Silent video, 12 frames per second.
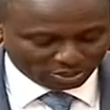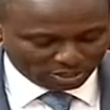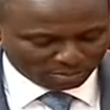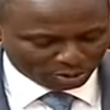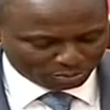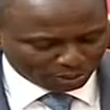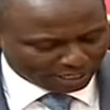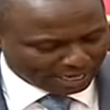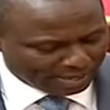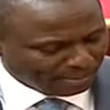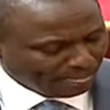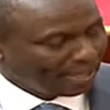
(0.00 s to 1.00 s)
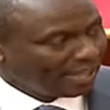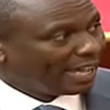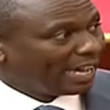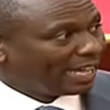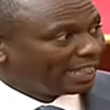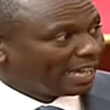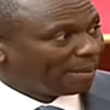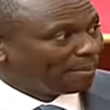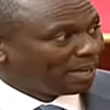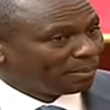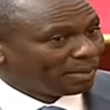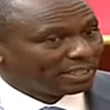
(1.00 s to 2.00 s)
Honourable Speaker. Is it on that and same... the
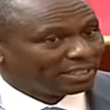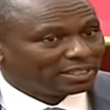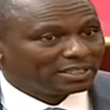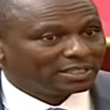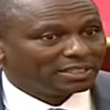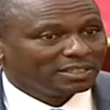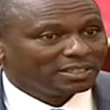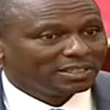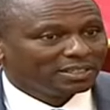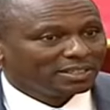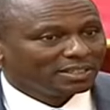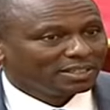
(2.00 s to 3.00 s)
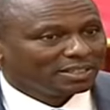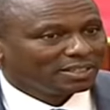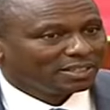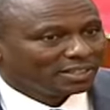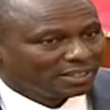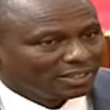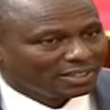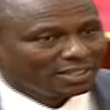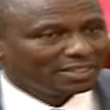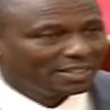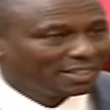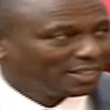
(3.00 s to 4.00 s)
amendments... Hold on,
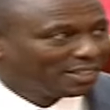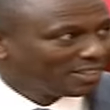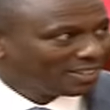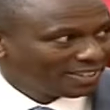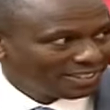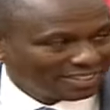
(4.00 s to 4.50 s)
Majority Leader.